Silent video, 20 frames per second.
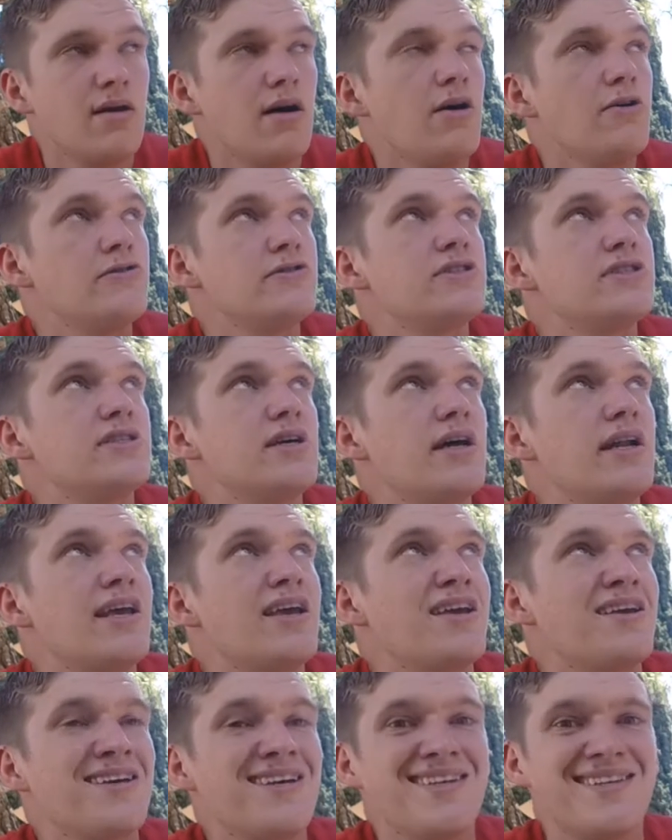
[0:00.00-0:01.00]
Oh, it's
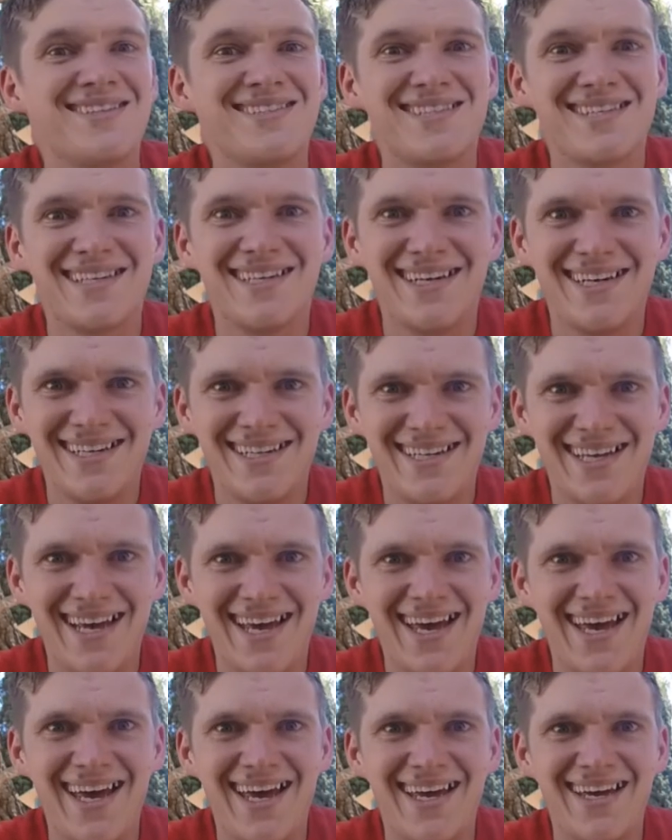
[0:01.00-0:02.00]
sunny. It's a good
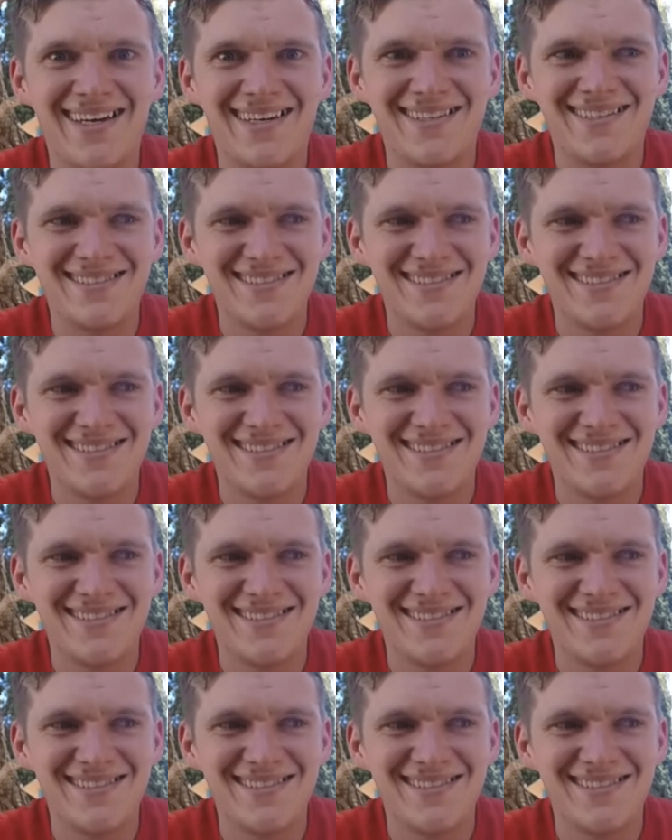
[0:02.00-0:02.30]
day.